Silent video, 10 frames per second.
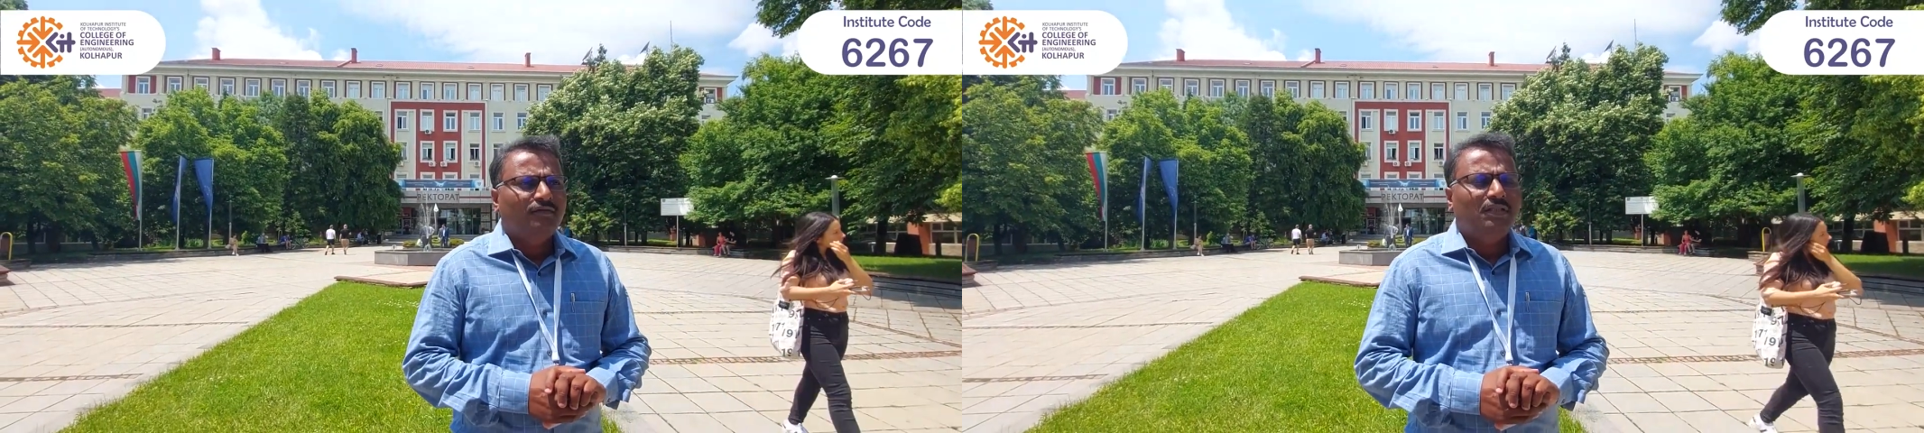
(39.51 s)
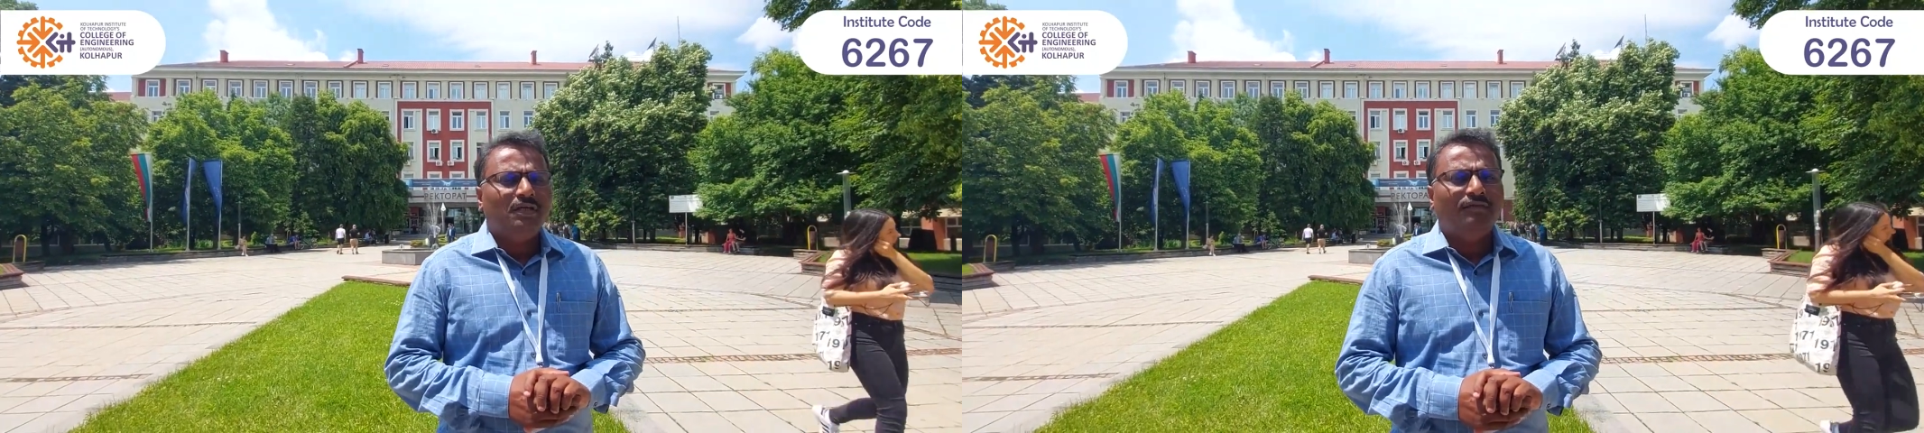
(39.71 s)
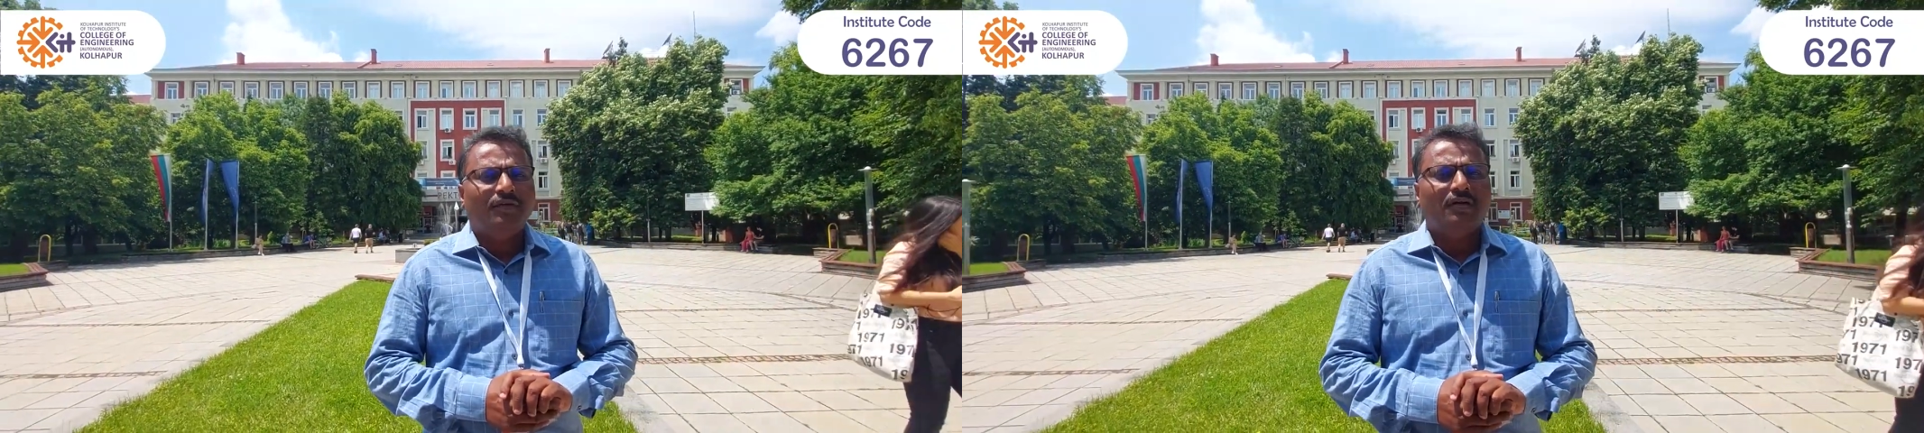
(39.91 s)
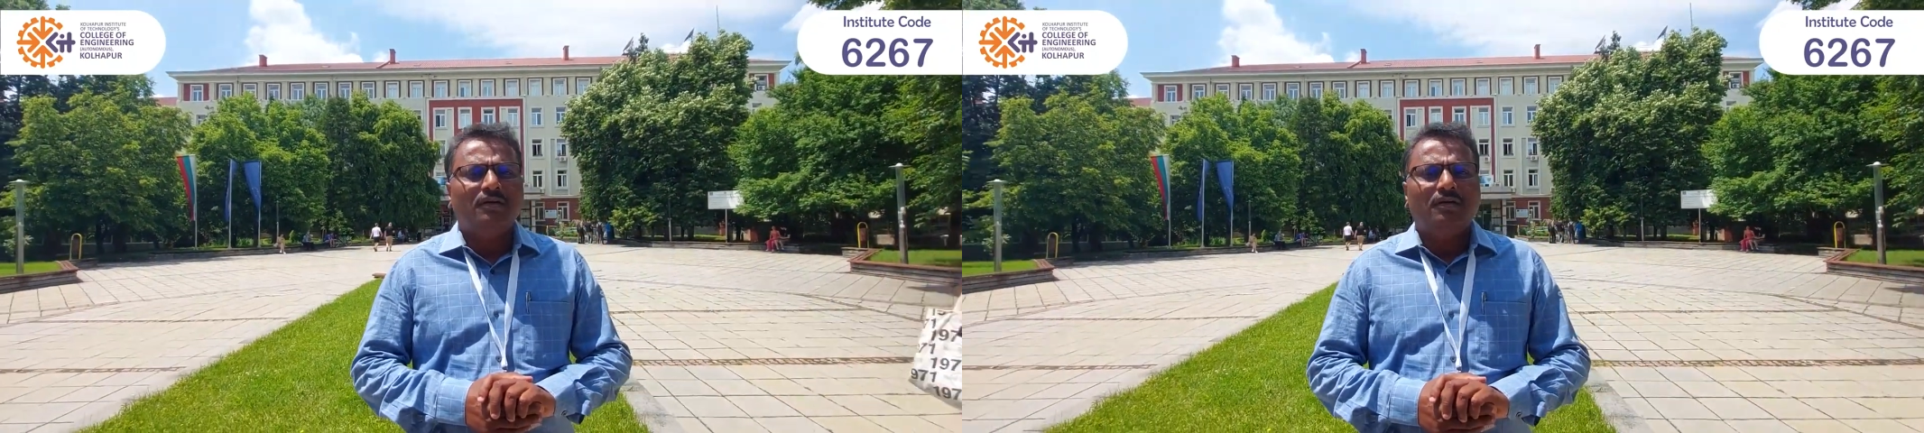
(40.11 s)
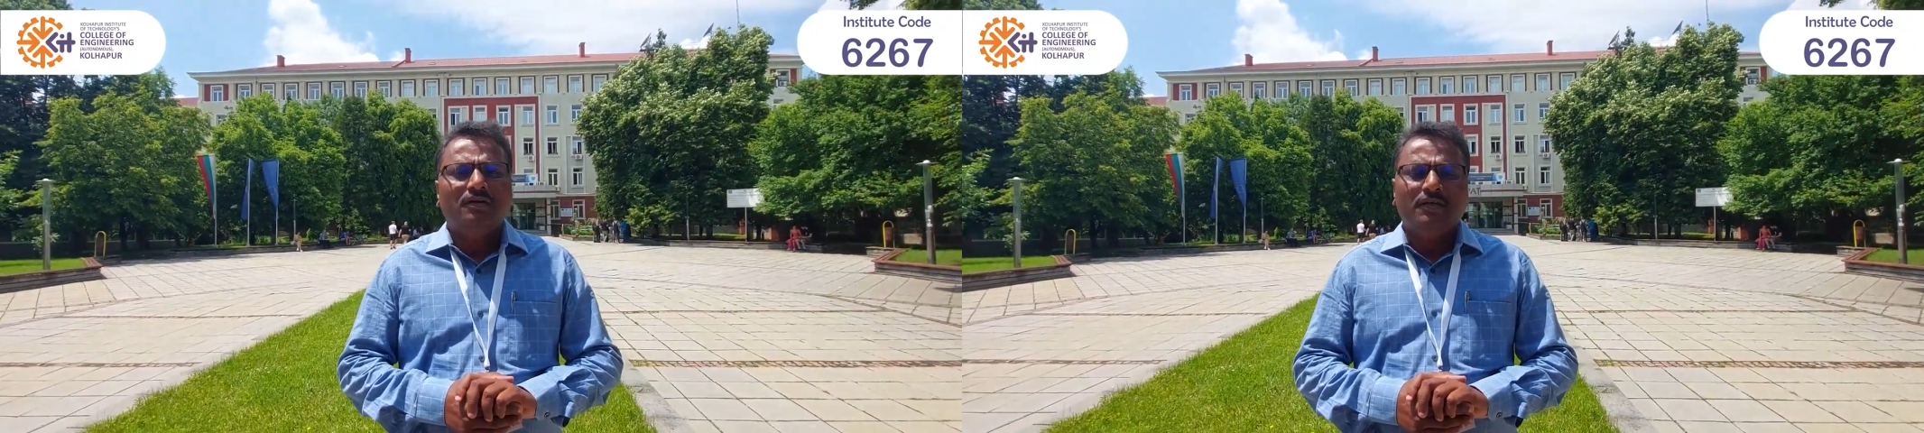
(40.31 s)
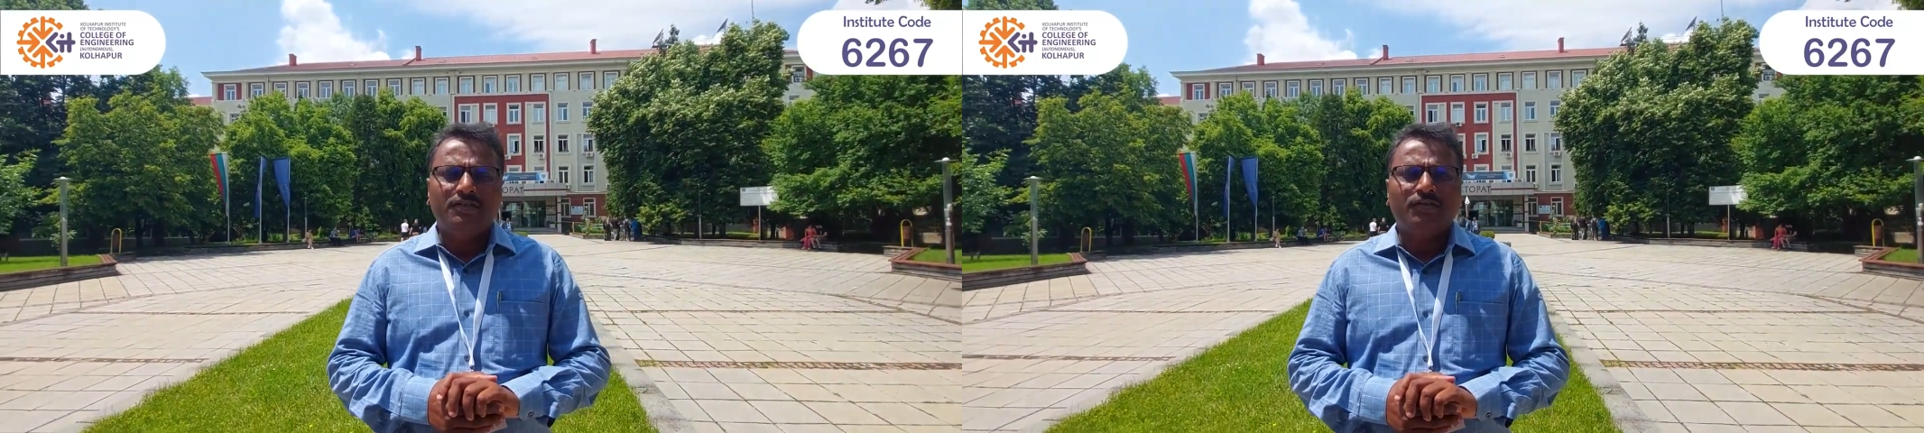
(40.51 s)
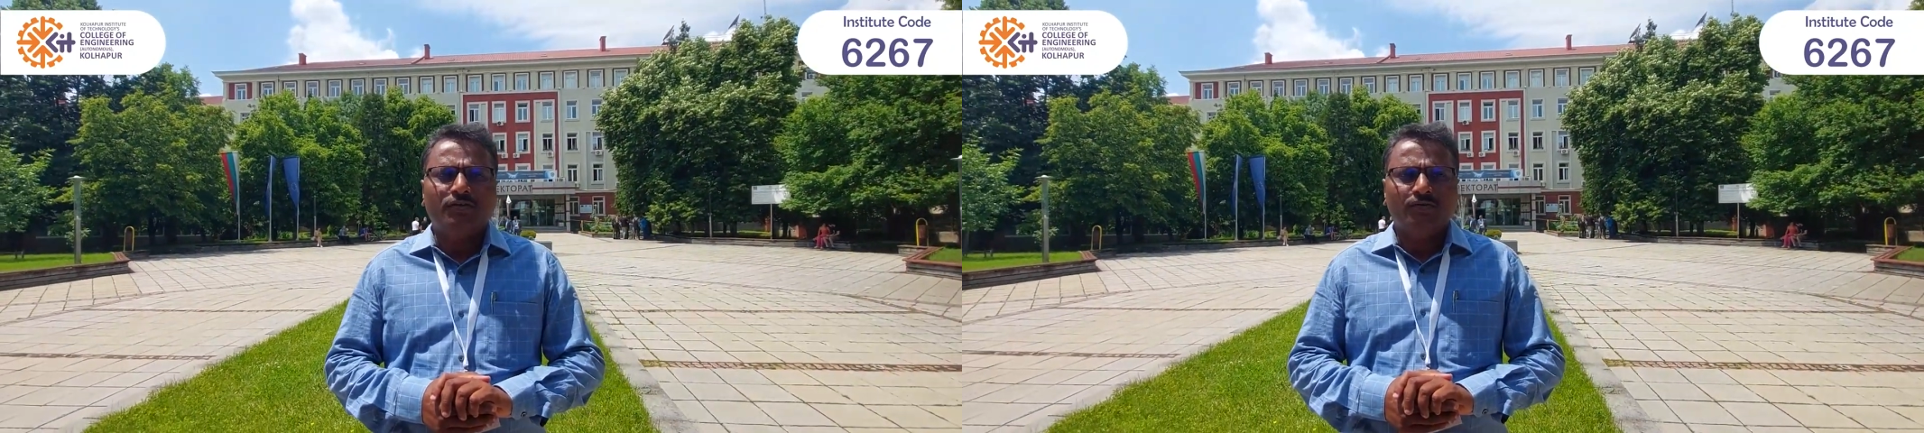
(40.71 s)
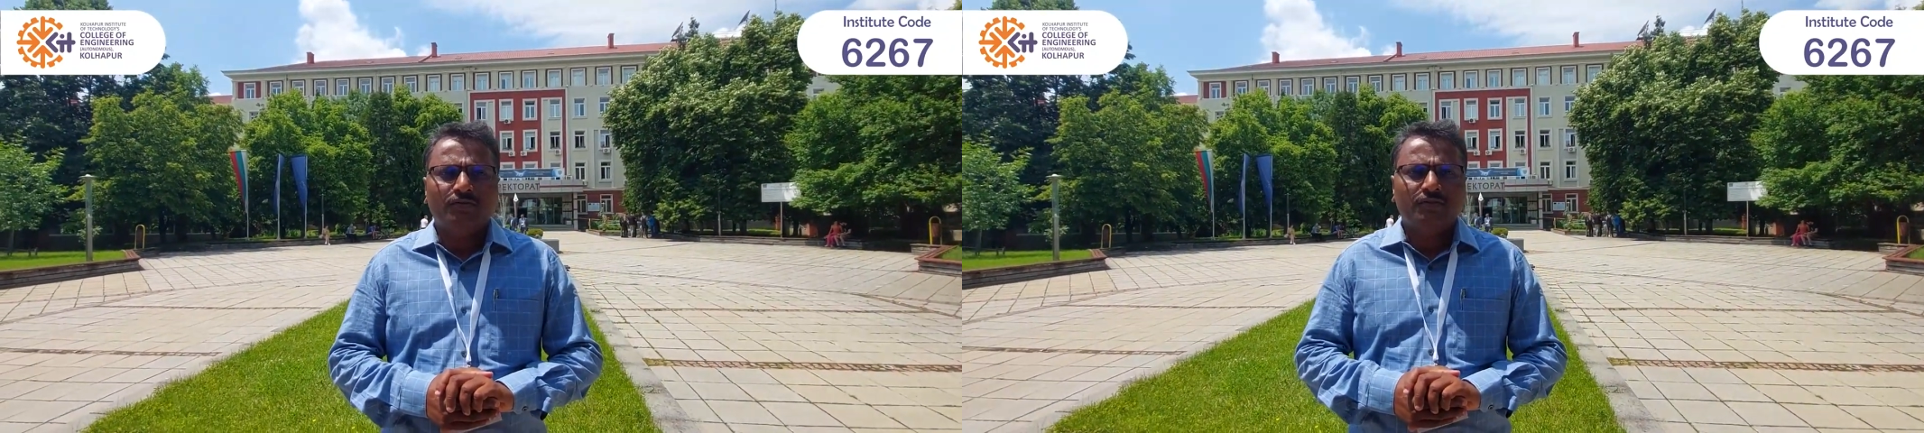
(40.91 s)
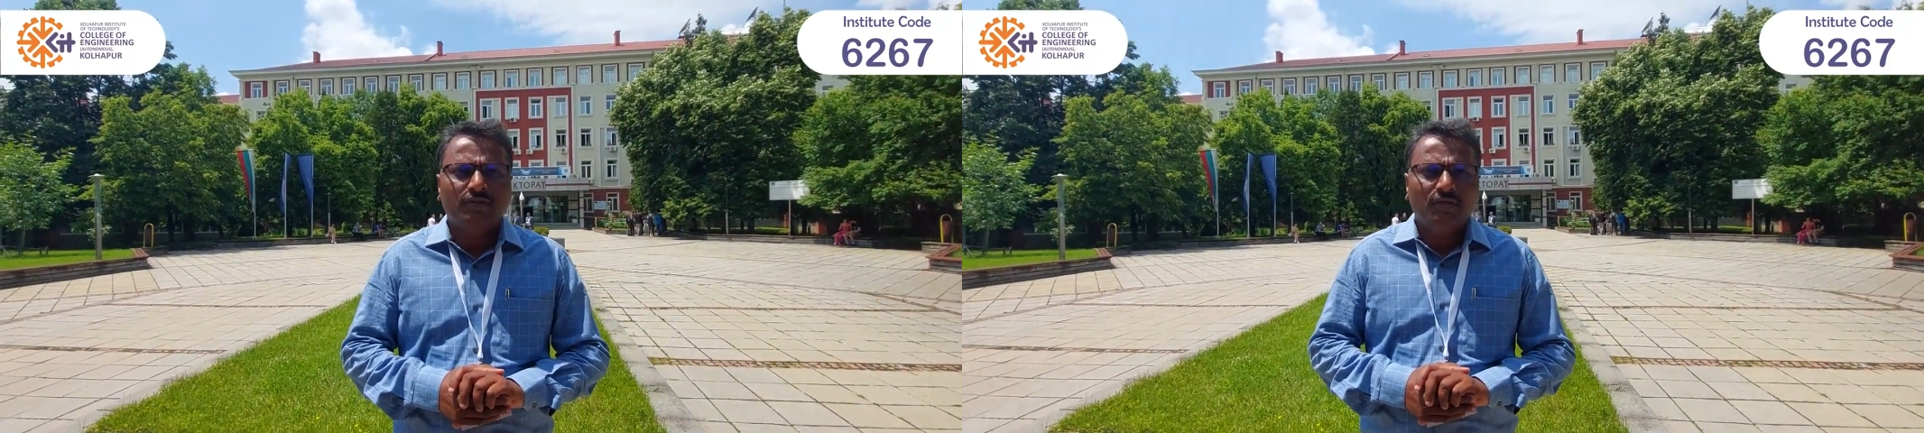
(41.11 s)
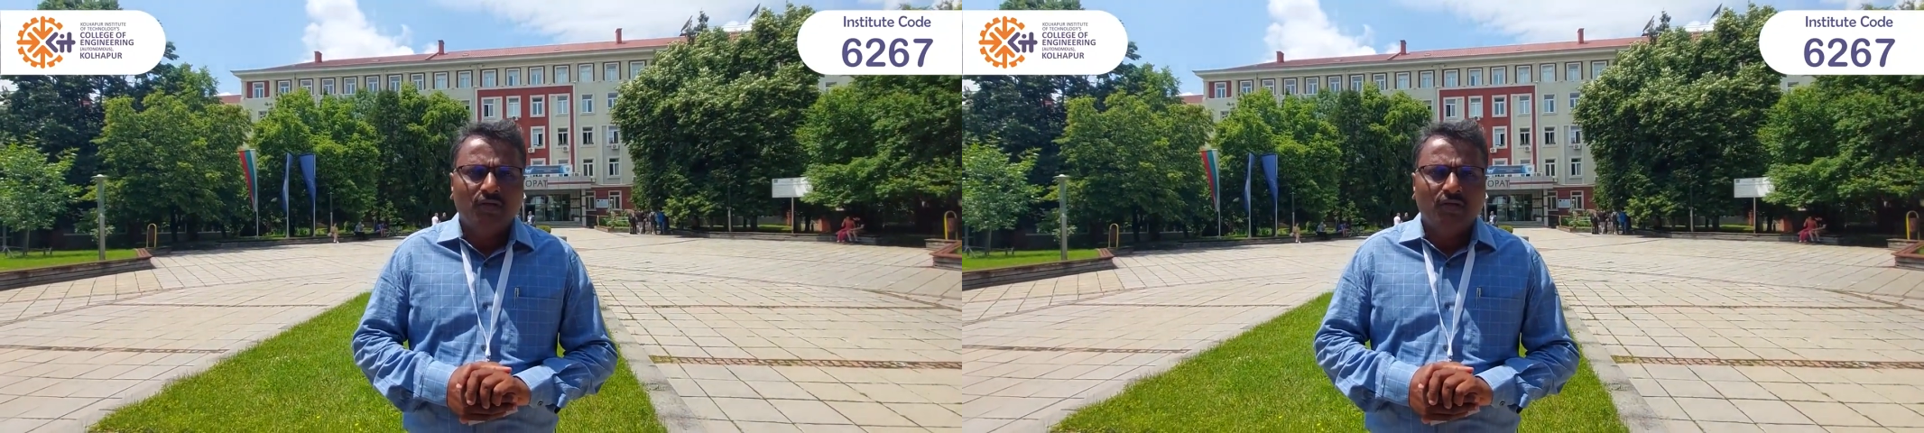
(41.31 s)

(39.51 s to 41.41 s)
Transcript: with the different institutes.